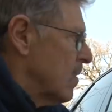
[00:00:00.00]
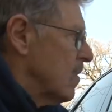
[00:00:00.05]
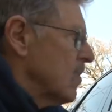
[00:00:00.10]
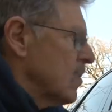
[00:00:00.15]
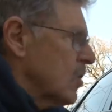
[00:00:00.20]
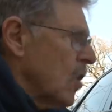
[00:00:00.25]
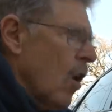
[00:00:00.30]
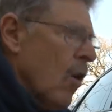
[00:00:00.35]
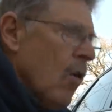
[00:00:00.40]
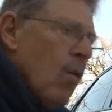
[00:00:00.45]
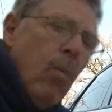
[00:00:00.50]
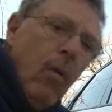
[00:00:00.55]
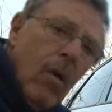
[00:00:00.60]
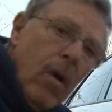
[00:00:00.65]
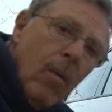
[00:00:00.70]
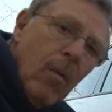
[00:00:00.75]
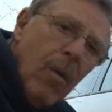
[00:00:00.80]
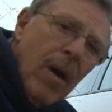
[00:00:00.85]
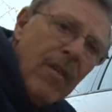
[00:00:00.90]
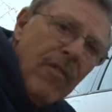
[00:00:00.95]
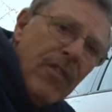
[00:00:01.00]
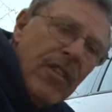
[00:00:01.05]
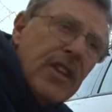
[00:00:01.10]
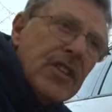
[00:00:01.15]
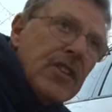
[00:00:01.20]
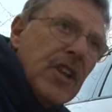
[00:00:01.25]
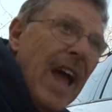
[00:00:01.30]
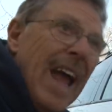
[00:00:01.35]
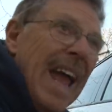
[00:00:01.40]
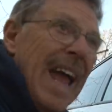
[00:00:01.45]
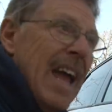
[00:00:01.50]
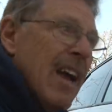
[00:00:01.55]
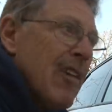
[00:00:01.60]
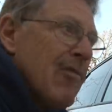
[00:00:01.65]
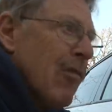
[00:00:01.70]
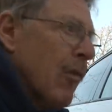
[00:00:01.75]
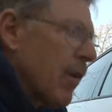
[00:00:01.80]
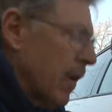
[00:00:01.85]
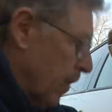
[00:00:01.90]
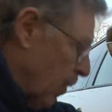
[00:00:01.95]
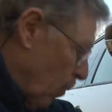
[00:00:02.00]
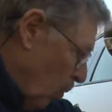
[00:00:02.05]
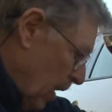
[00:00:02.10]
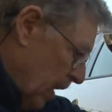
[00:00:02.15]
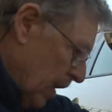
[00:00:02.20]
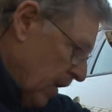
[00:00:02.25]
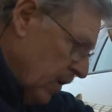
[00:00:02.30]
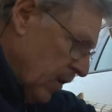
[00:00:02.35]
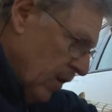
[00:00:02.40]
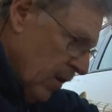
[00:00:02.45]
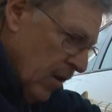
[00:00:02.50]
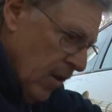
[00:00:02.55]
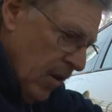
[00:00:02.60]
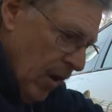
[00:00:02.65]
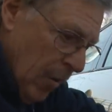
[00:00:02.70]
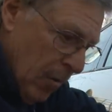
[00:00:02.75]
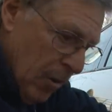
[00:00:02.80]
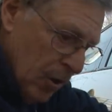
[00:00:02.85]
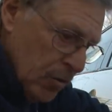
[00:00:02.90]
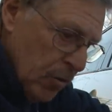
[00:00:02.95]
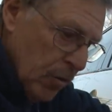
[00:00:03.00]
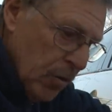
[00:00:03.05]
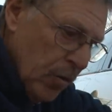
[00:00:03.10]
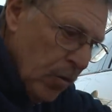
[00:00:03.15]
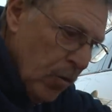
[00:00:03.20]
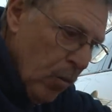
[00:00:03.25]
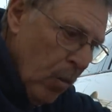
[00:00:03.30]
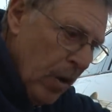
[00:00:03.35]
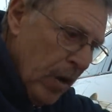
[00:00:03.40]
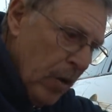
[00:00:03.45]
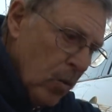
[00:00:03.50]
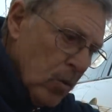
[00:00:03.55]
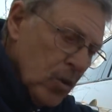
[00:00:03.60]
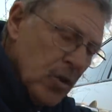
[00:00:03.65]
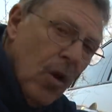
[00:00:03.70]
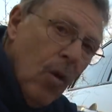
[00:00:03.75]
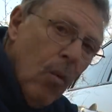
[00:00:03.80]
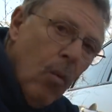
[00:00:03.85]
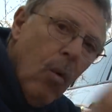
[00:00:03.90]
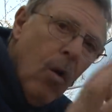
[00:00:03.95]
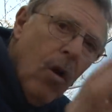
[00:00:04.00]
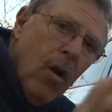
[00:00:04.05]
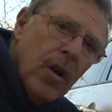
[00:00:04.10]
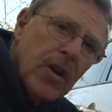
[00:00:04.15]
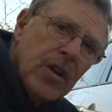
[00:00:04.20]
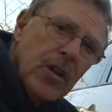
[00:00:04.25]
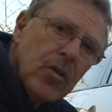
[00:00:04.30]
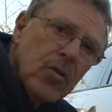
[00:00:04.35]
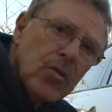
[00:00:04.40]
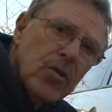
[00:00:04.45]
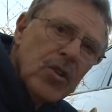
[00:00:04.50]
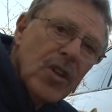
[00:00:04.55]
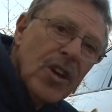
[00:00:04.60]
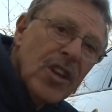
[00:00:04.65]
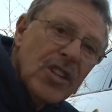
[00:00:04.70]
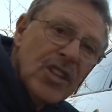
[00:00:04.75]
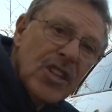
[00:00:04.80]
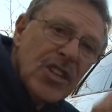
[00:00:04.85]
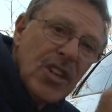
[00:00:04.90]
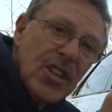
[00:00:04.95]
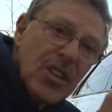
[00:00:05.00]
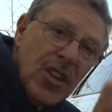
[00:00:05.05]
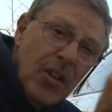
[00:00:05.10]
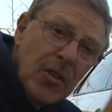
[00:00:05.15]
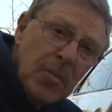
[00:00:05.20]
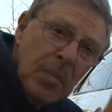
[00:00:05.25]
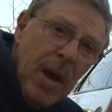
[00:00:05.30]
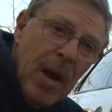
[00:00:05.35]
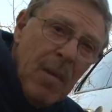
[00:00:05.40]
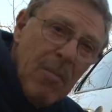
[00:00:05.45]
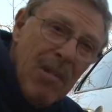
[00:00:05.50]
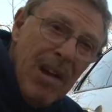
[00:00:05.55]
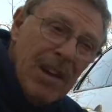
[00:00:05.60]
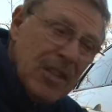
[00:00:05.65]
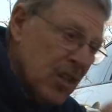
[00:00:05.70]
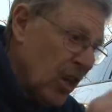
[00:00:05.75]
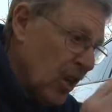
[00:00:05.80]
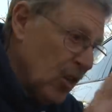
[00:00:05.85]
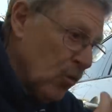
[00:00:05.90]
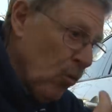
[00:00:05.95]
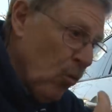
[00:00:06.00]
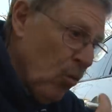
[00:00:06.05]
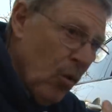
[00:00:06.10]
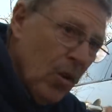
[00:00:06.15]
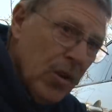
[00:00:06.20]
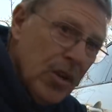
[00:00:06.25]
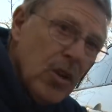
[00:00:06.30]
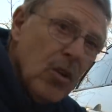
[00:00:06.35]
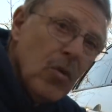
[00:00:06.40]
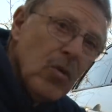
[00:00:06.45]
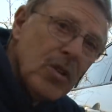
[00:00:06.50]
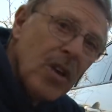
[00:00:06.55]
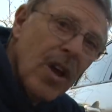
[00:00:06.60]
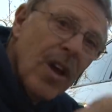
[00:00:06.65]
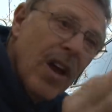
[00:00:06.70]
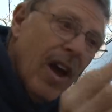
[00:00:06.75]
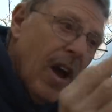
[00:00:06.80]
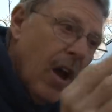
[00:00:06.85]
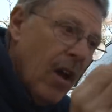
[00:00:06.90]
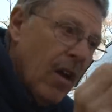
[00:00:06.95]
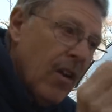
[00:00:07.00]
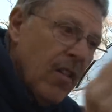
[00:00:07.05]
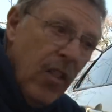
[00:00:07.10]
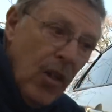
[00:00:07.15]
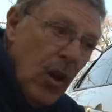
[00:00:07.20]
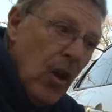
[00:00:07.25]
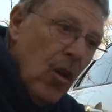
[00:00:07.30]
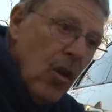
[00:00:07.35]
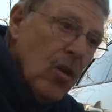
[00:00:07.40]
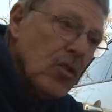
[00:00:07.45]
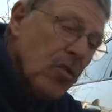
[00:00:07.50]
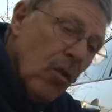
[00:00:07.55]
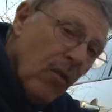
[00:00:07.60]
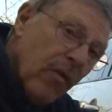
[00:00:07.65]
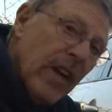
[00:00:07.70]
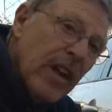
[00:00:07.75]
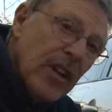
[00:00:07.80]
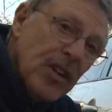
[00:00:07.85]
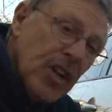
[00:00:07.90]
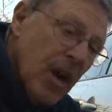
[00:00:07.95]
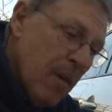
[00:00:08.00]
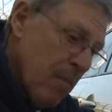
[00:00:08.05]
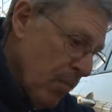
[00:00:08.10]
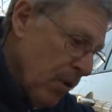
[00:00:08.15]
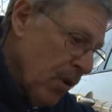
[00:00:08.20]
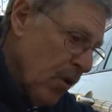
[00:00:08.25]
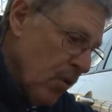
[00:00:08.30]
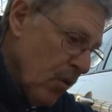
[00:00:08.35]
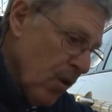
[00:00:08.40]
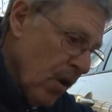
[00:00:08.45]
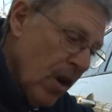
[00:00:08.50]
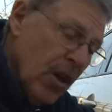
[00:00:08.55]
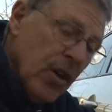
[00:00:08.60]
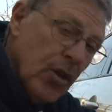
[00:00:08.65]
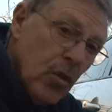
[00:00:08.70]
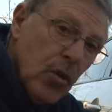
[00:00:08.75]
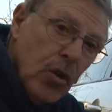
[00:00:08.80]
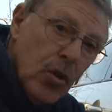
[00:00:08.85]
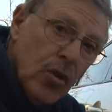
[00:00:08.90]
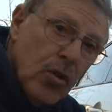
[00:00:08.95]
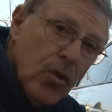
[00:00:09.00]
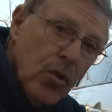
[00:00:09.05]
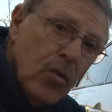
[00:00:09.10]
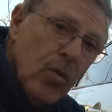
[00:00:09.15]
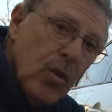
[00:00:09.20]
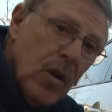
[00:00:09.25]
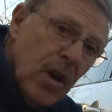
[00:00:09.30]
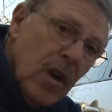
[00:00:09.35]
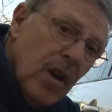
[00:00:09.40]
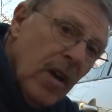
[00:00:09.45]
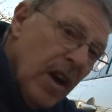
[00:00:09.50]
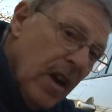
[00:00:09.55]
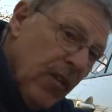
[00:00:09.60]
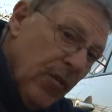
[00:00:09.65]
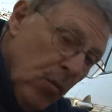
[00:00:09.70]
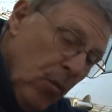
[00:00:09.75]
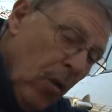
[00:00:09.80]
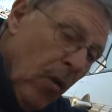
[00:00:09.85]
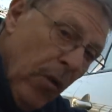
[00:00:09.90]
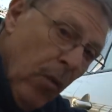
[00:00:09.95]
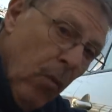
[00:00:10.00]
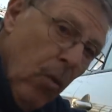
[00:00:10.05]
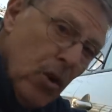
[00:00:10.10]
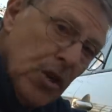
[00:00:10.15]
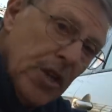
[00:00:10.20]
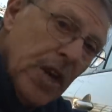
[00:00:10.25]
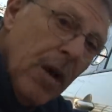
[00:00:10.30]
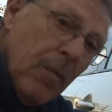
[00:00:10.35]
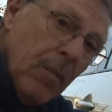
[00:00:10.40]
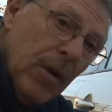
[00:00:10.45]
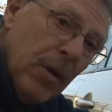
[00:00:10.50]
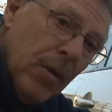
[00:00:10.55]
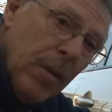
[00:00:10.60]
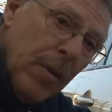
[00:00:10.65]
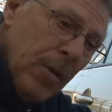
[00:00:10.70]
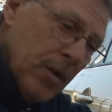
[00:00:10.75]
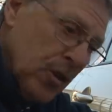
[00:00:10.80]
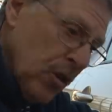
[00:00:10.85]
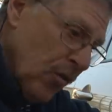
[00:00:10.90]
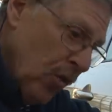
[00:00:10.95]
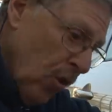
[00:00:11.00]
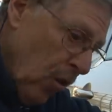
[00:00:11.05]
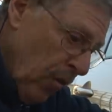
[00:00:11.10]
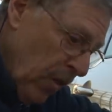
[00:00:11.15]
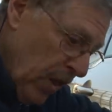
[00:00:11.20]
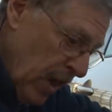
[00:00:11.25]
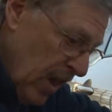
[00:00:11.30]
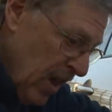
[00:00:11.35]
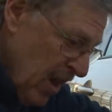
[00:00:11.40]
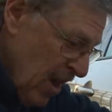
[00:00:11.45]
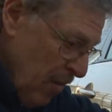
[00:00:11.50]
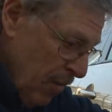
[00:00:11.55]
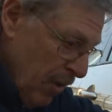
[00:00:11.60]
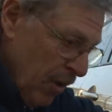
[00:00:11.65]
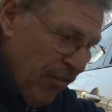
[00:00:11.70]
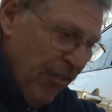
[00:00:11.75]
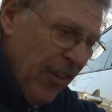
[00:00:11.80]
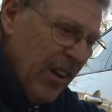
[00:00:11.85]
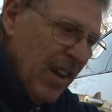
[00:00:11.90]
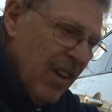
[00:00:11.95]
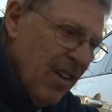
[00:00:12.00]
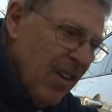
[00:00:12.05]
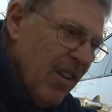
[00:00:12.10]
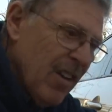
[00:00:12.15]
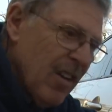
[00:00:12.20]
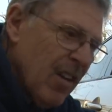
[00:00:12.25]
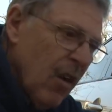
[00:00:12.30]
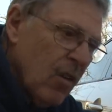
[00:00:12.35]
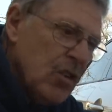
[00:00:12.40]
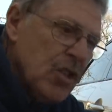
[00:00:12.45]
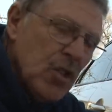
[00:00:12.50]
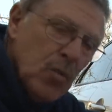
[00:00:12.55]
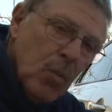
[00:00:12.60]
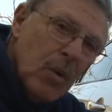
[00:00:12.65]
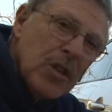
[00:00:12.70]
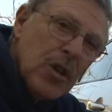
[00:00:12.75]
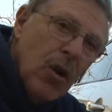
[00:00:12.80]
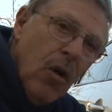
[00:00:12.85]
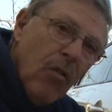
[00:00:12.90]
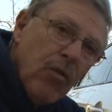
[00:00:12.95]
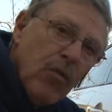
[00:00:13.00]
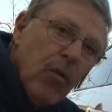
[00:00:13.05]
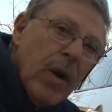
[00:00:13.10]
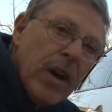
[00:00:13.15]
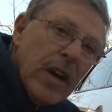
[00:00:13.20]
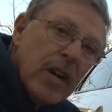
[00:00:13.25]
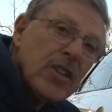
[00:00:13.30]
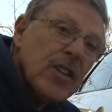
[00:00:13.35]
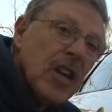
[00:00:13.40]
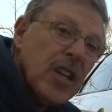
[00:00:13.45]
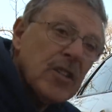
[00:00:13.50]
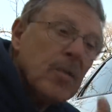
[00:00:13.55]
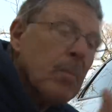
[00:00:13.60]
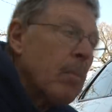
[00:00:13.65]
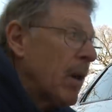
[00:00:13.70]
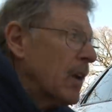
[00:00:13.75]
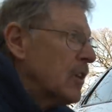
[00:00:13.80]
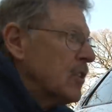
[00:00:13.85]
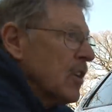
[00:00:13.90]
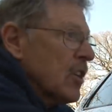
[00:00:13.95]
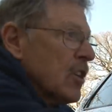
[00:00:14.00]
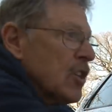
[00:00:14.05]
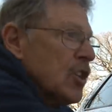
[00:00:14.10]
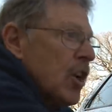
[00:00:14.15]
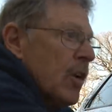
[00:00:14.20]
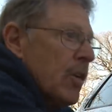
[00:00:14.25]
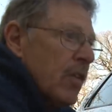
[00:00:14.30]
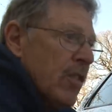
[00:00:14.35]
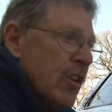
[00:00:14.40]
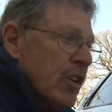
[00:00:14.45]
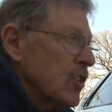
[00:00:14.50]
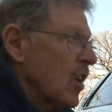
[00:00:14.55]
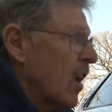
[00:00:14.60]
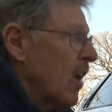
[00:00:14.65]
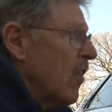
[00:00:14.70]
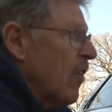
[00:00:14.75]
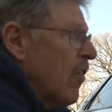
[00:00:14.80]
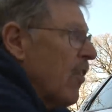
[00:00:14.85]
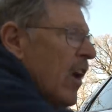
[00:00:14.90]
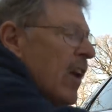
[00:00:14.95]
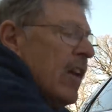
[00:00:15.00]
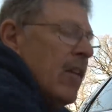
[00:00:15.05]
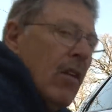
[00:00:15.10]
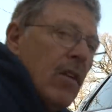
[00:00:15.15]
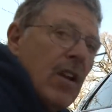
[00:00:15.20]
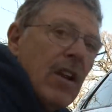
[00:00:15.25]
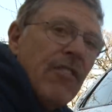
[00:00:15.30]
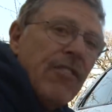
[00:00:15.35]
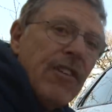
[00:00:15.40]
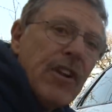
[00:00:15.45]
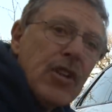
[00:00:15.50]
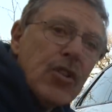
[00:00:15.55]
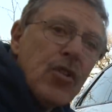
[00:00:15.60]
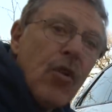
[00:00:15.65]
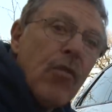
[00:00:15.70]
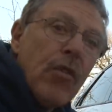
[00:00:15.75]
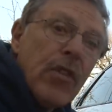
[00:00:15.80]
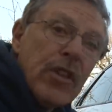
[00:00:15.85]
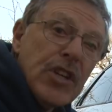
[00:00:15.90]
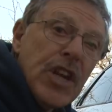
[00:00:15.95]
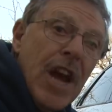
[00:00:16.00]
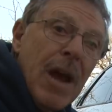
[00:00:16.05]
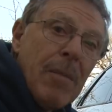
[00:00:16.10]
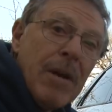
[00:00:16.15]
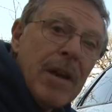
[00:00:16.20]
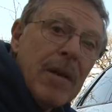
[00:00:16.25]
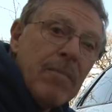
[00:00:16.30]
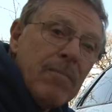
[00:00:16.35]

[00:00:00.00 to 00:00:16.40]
So, while I'm waiting for this to air dry in the wind, I might as well do the wheels. What I use is just a dustpan brush, that's all I use, and the last of that shampoo. You can do, if you want, the washing up liquid, which I've got there, but I figure I'll just whiz it off quick, because that's basic to show you this. Then I'm going to finish off with the chamois.